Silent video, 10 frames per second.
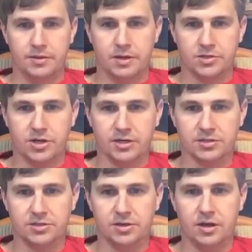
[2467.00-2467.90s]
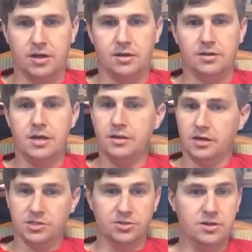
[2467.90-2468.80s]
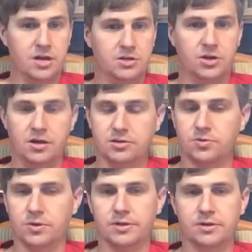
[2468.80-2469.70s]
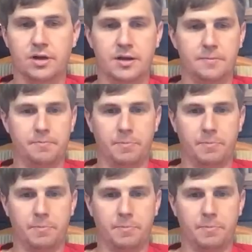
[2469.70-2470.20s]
You got to try. Yeah, the auxiliary hydraulics are working great.